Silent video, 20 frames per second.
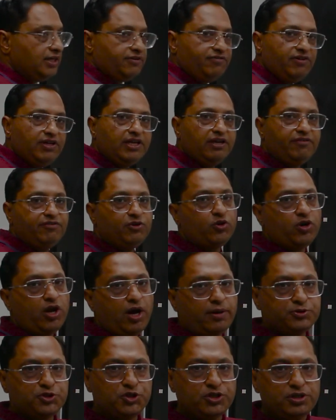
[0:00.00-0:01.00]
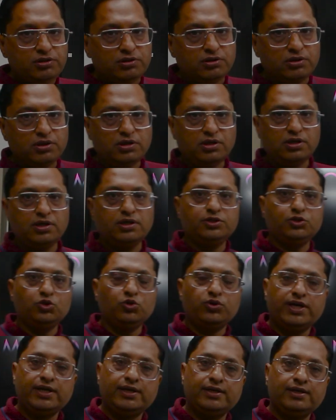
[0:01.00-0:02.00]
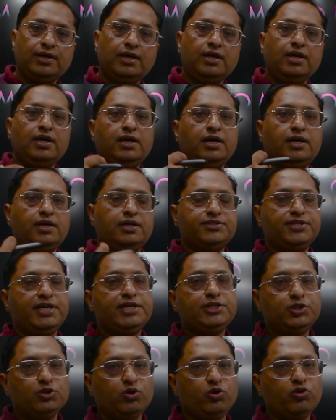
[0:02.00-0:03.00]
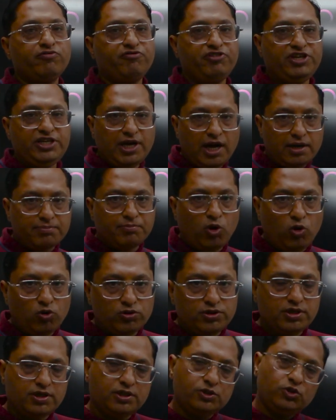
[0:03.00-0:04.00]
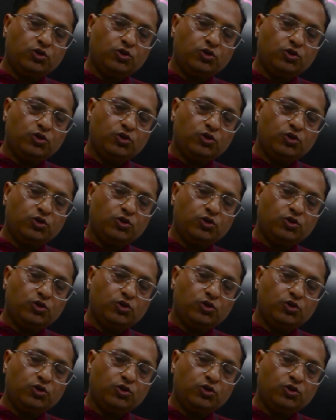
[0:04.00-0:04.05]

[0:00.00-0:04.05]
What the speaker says: it will give you an option. You can set your VR mode.